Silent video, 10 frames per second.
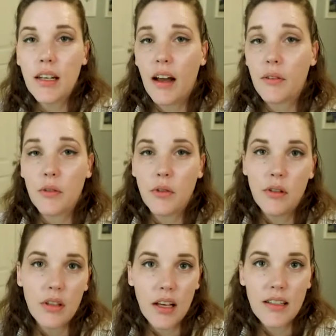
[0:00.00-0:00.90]
I
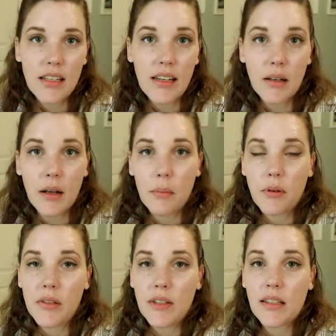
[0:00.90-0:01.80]
reviewed that in a
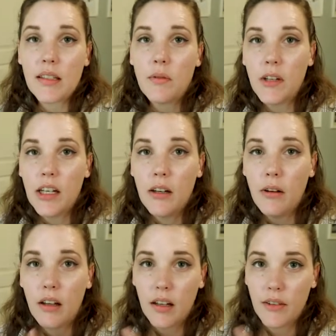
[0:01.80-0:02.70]
previous video.
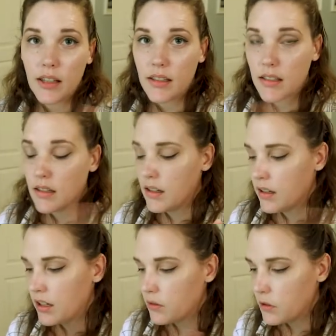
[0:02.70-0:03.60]
I'll have it linked
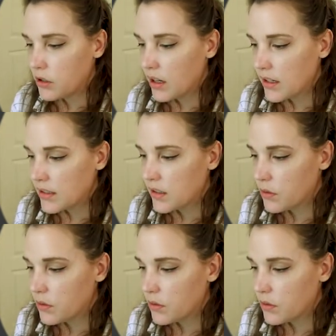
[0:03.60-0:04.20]
here for you guys if you